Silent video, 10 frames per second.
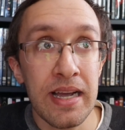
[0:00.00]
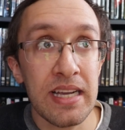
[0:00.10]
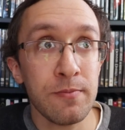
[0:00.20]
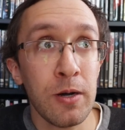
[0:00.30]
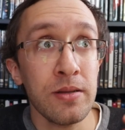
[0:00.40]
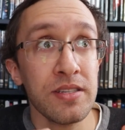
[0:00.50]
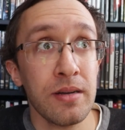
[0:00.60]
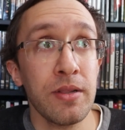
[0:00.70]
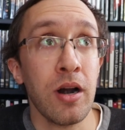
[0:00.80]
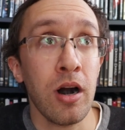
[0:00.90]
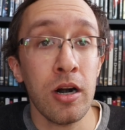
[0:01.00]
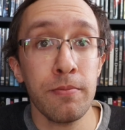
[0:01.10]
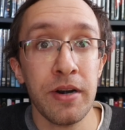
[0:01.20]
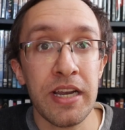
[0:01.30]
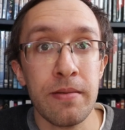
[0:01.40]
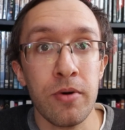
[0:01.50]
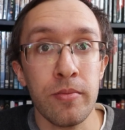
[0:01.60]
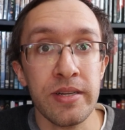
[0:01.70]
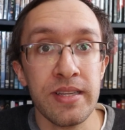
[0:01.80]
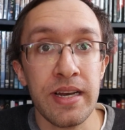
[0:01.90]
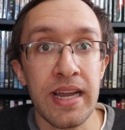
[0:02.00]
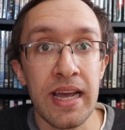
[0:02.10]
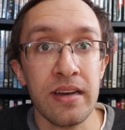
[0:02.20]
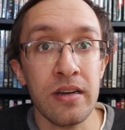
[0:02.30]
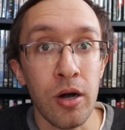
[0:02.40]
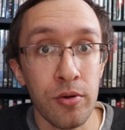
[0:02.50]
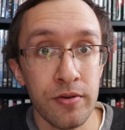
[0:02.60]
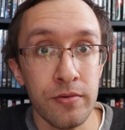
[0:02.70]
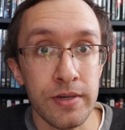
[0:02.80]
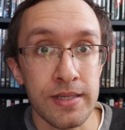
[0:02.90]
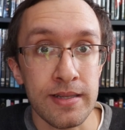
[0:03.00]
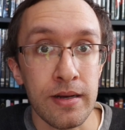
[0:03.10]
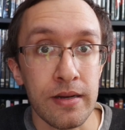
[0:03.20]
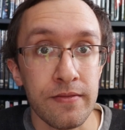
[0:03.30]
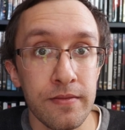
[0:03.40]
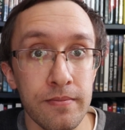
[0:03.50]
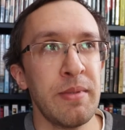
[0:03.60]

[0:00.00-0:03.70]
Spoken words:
as well as some of the heartbreaking moments that he had to go through in his life.